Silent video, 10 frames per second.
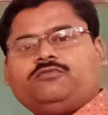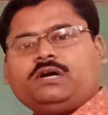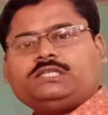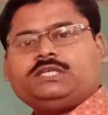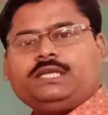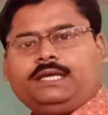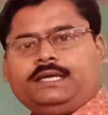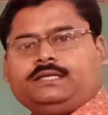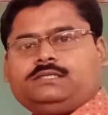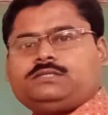function
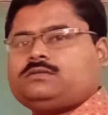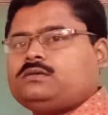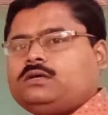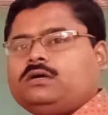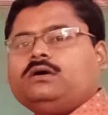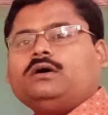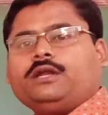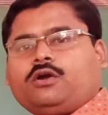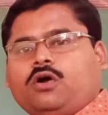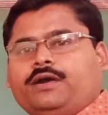is
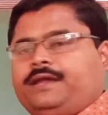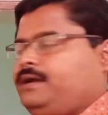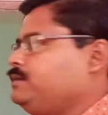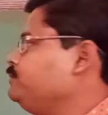recording.